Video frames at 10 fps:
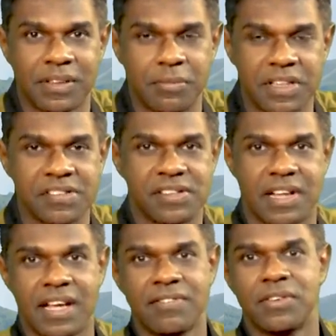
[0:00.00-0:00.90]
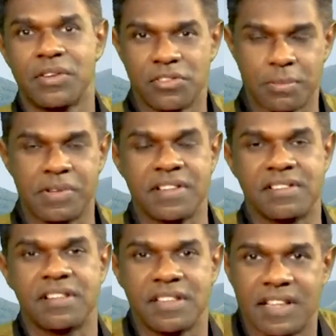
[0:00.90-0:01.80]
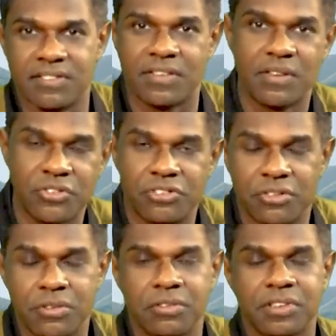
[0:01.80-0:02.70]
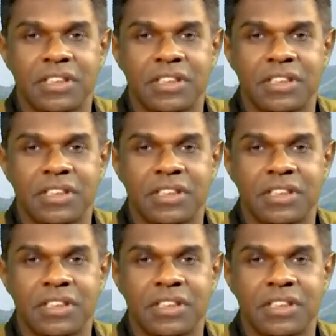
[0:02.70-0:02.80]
because what I have also personally have gone through